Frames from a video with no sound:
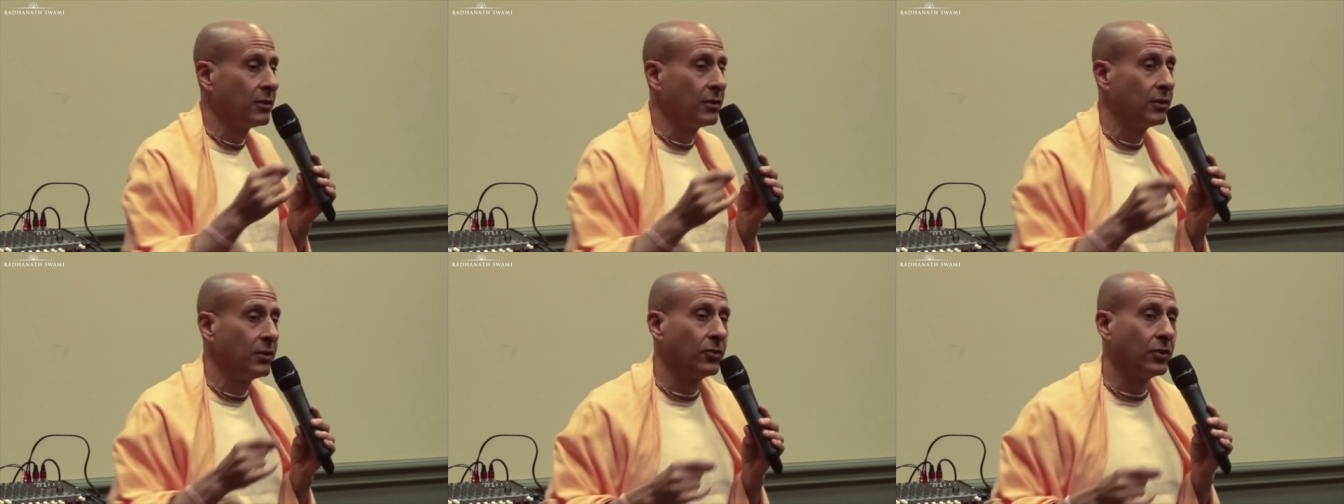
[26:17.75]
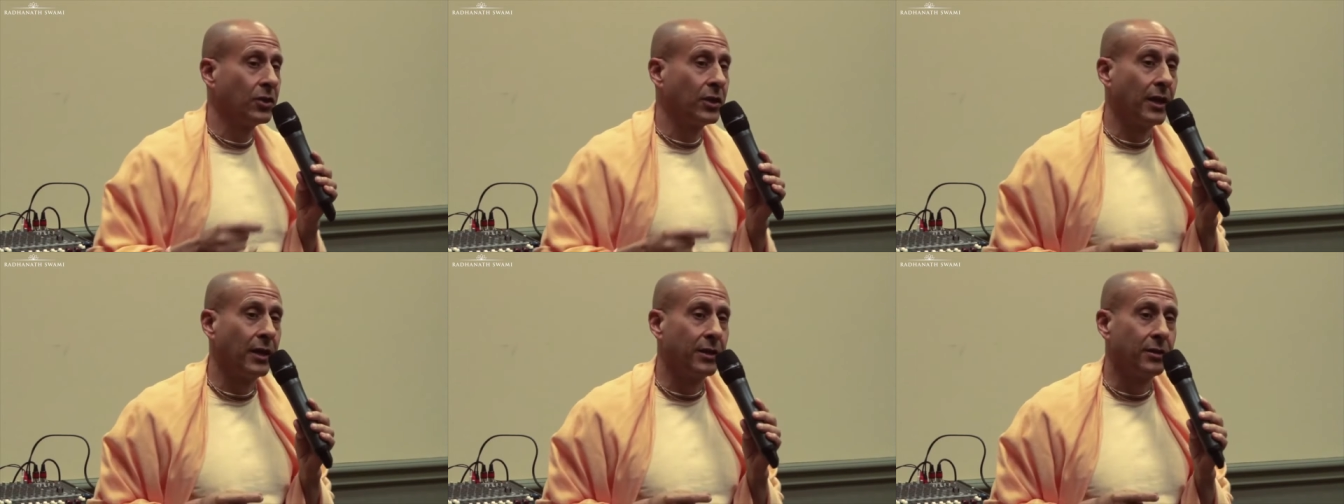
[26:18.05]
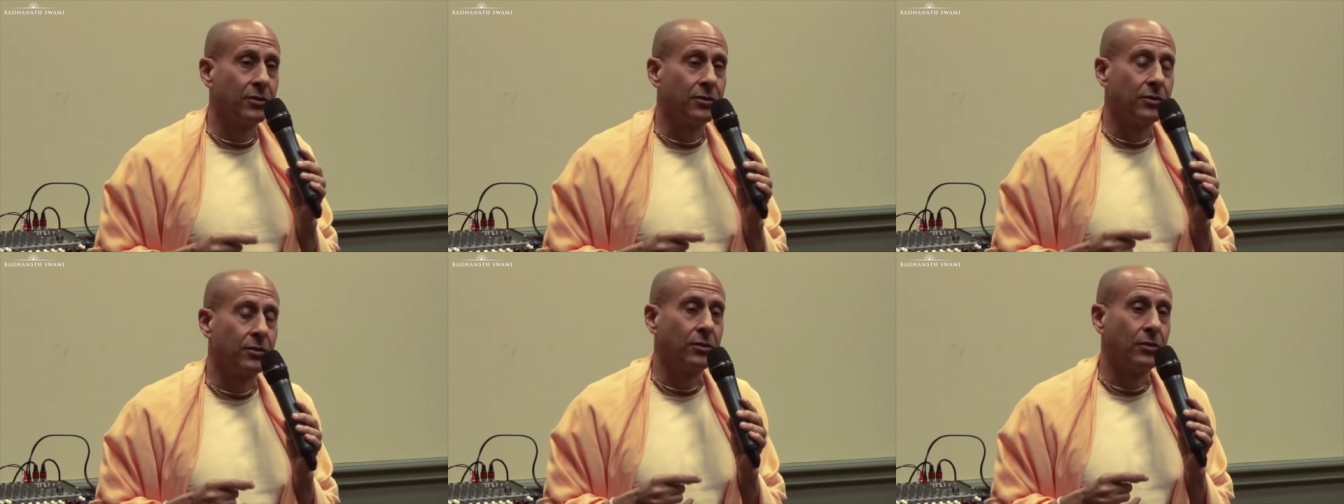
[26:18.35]
he'll
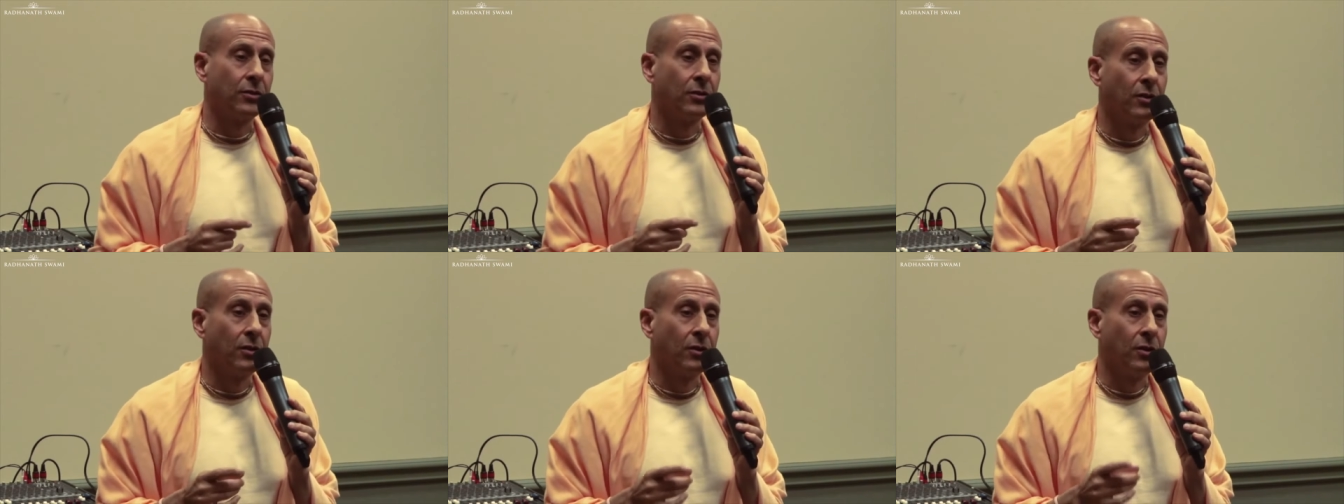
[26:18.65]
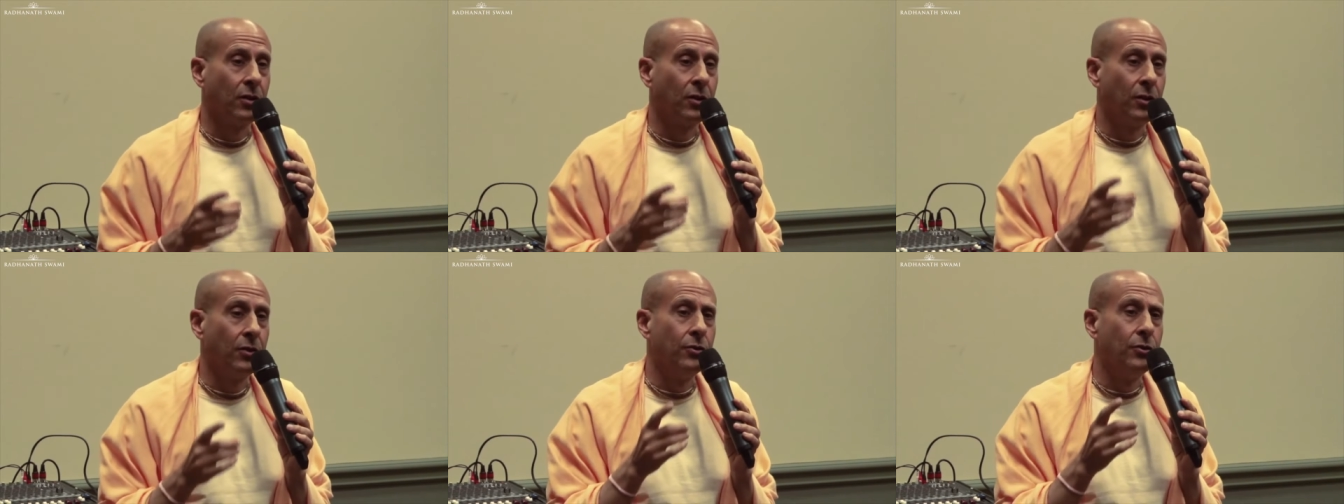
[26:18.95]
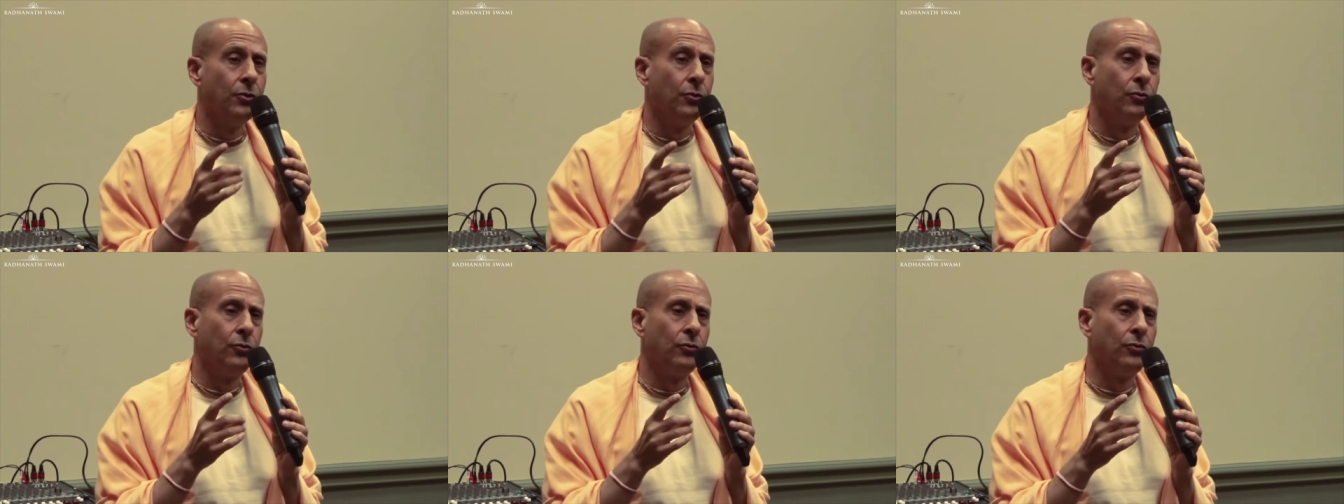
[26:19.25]
get
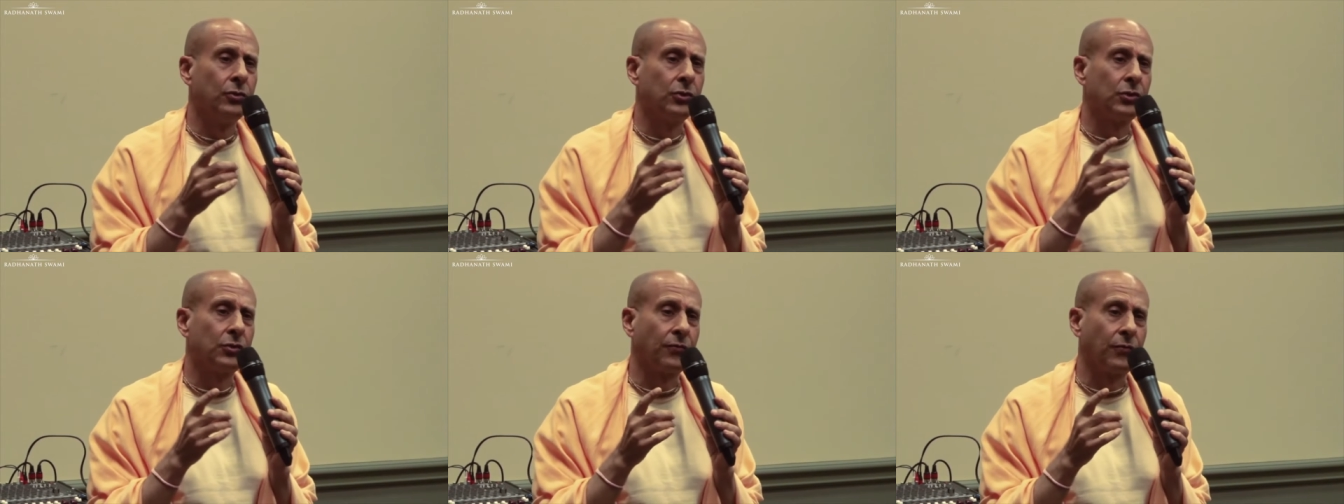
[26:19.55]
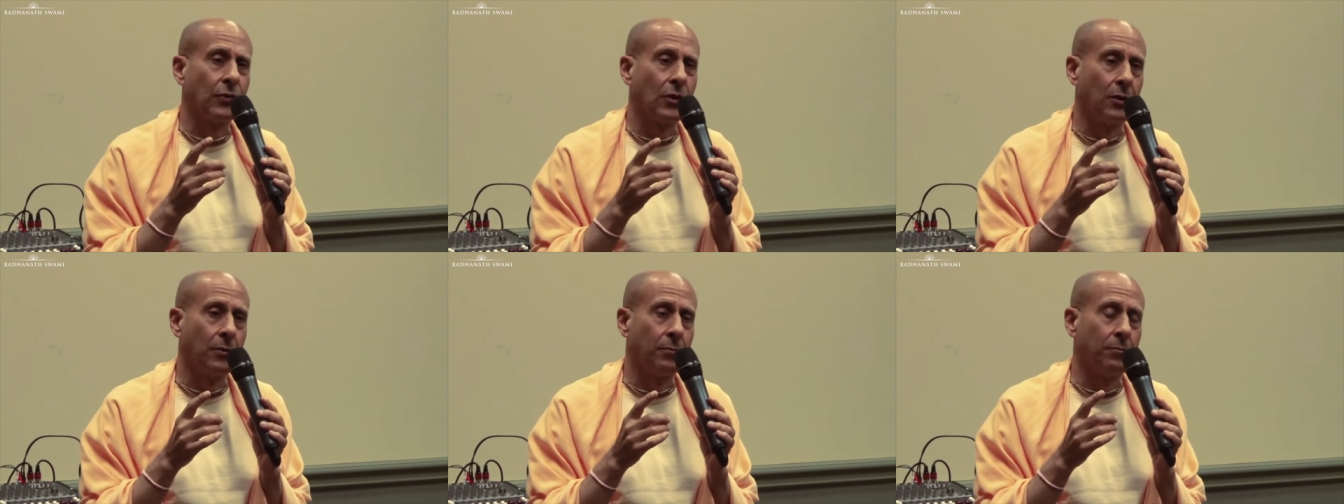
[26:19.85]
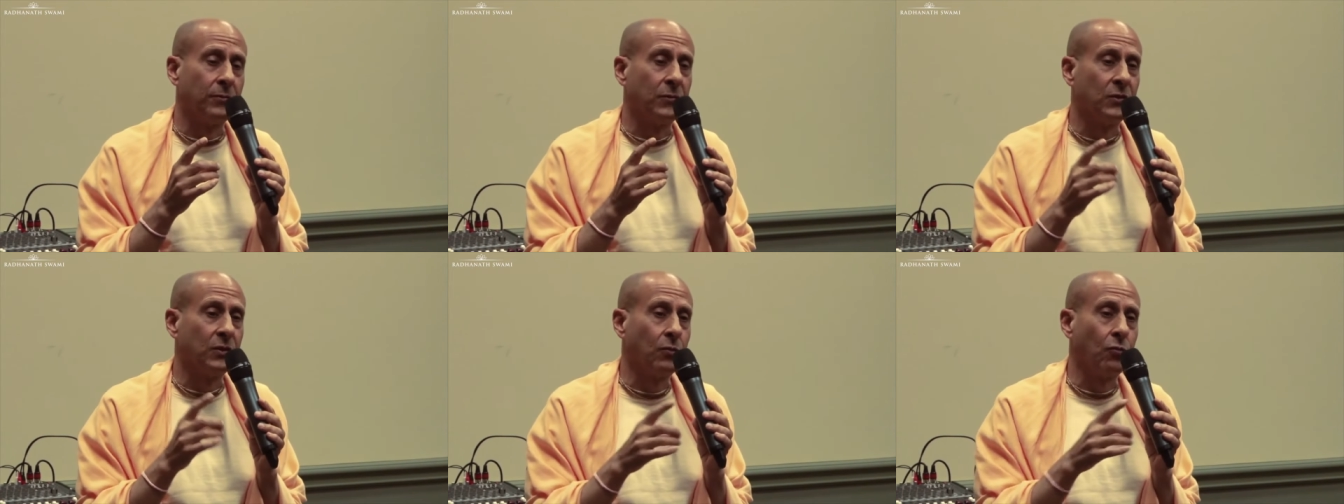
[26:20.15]
news
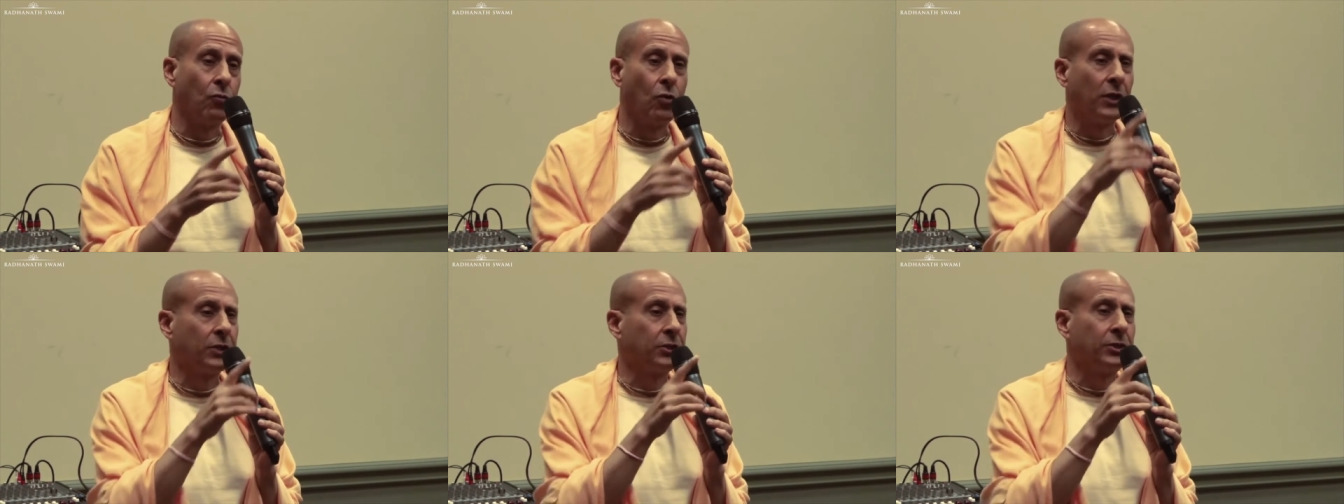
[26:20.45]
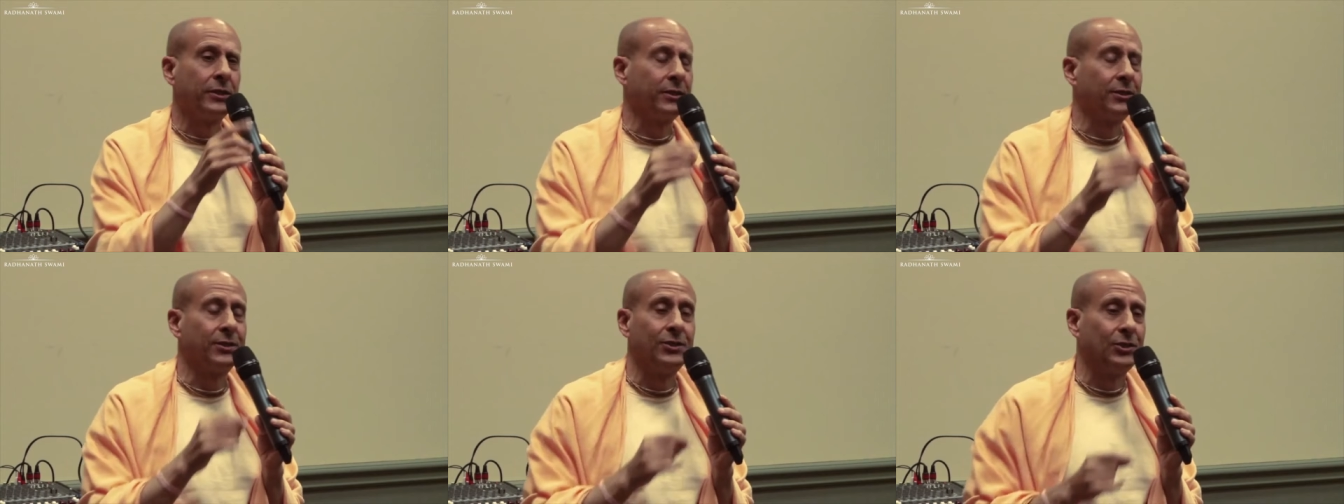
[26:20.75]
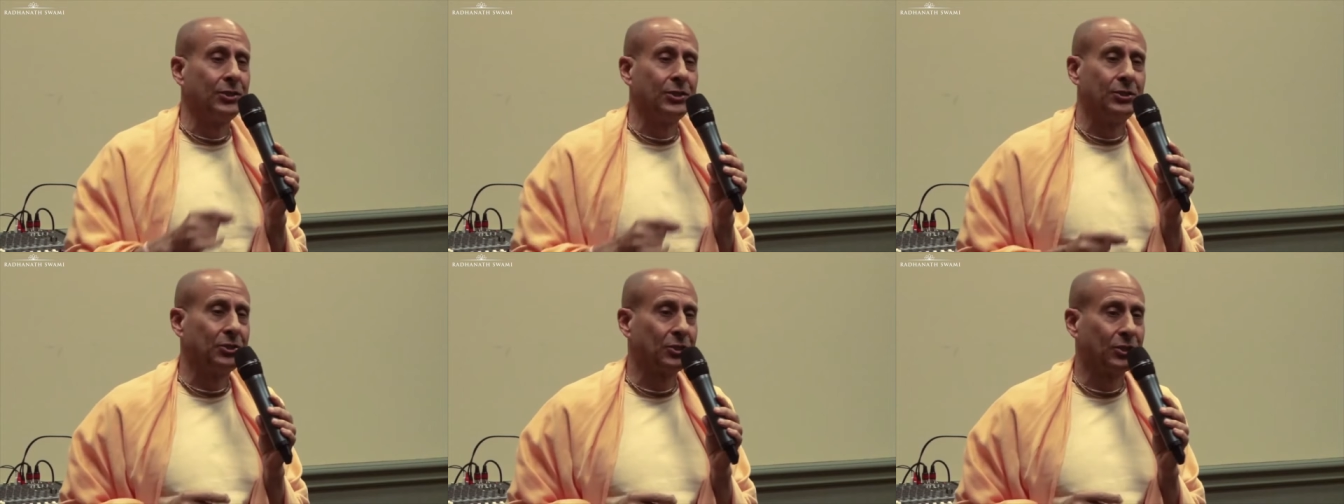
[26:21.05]
from Washington,
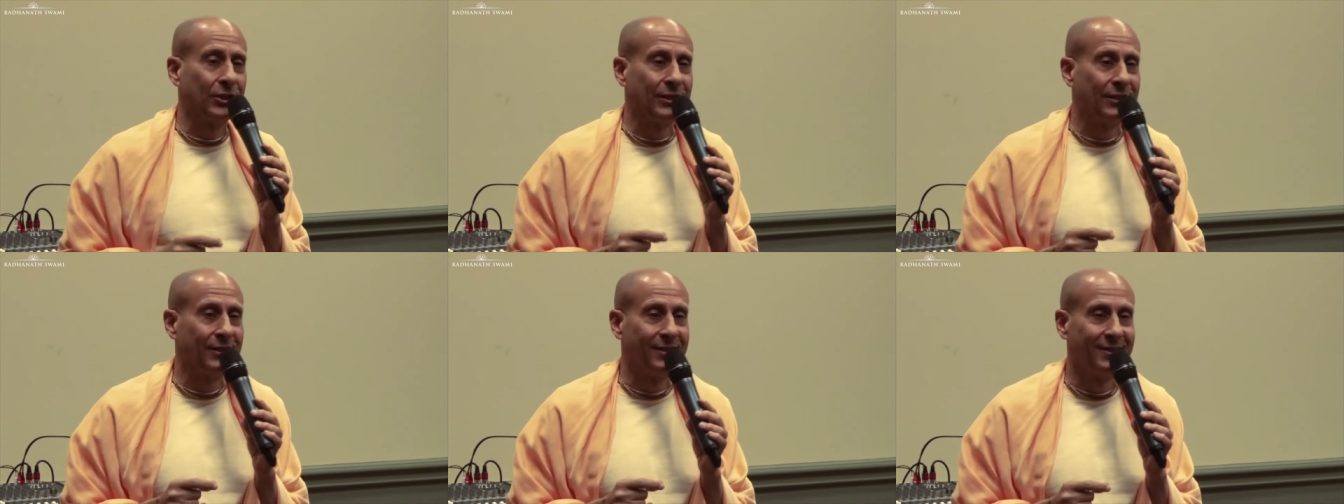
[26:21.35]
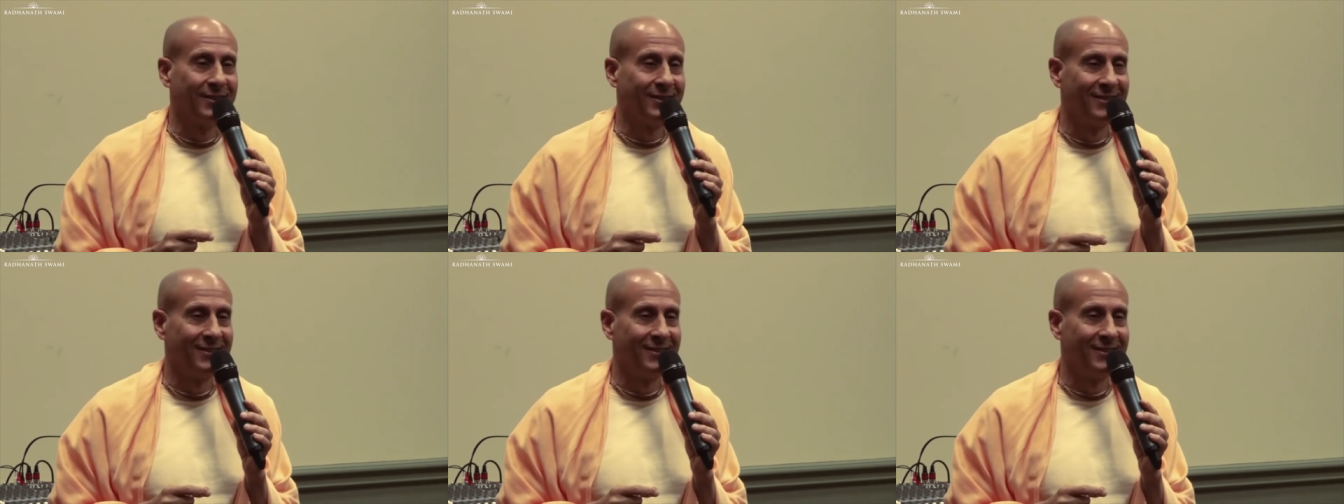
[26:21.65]
D.C.